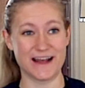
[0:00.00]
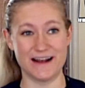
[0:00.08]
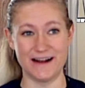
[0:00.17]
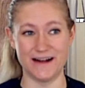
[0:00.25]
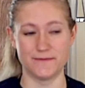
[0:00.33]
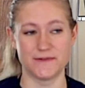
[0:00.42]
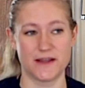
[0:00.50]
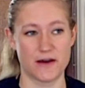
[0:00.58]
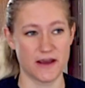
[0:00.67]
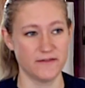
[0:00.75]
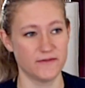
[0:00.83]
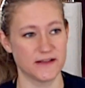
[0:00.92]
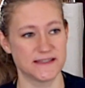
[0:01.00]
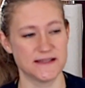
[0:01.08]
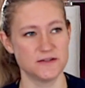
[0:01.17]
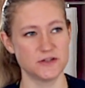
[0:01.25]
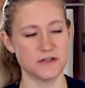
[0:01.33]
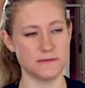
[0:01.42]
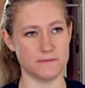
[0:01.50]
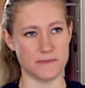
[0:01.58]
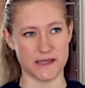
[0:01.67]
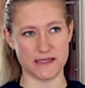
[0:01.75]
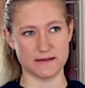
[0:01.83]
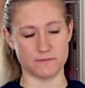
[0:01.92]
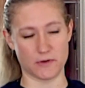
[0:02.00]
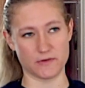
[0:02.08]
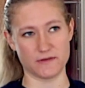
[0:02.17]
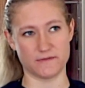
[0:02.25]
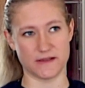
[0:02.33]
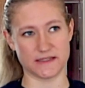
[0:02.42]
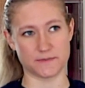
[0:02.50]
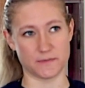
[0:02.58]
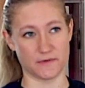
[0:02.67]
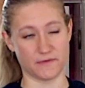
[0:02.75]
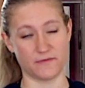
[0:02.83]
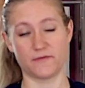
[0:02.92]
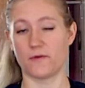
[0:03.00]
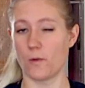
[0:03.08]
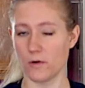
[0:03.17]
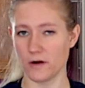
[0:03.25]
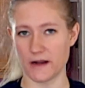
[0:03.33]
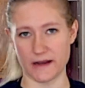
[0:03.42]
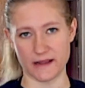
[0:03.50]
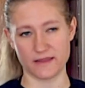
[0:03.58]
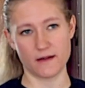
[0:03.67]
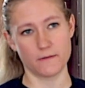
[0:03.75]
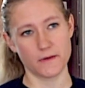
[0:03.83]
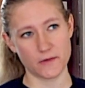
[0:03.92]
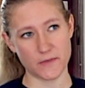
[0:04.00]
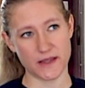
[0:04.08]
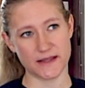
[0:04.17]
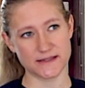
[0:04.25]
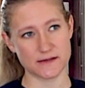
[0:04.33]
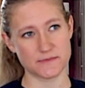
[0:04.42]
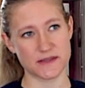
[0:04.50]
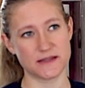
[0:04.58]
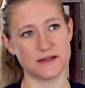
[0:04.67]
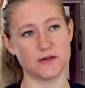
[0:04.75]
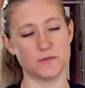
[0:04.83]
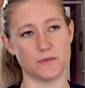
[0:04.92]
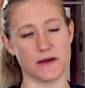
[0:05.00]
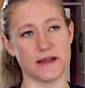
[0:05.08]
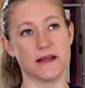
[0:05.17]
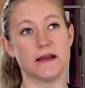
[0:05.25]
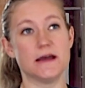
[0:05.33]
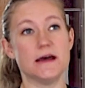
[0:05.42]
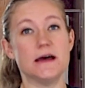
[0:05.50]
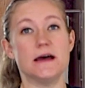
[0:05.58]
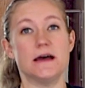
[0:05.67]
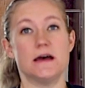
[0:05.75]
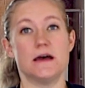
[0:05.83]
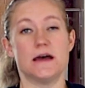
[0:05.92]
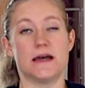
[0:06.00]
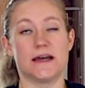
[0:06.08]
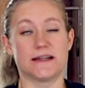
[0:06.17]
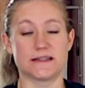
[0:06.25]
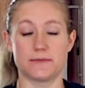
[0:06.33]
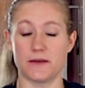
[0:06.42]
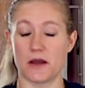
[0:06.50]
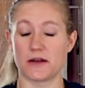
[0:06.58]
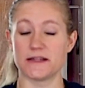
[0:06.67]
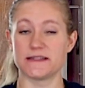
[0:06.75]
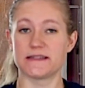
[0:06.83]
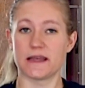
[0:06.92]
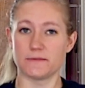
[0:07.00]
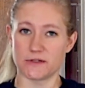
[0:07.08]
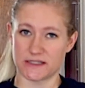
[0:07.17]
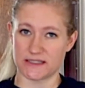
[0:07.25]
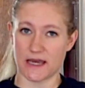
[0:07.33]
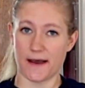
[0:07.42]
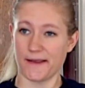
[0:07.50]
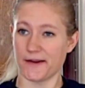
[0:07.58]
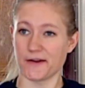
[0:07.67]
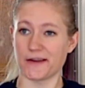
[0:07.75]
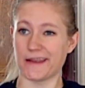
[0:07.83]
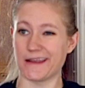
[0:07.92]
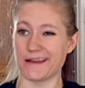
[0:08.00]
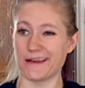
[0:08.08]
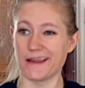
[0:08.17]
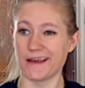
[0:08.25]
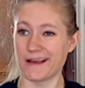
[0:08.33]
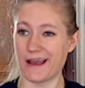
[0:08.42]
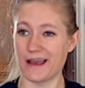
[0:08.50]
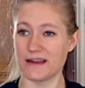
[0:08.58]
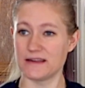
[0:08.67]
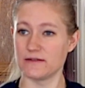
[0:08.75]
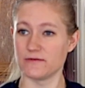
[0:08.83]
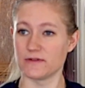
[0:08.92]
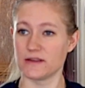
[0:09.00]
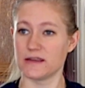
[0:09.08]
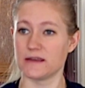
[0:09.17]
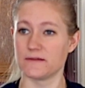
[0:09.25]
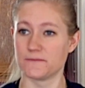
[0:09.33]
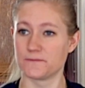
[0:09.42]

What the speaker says: Now, I've essentially made both of these before, and I thought about making something new, but to be honest, I'm just tired, and I didn't really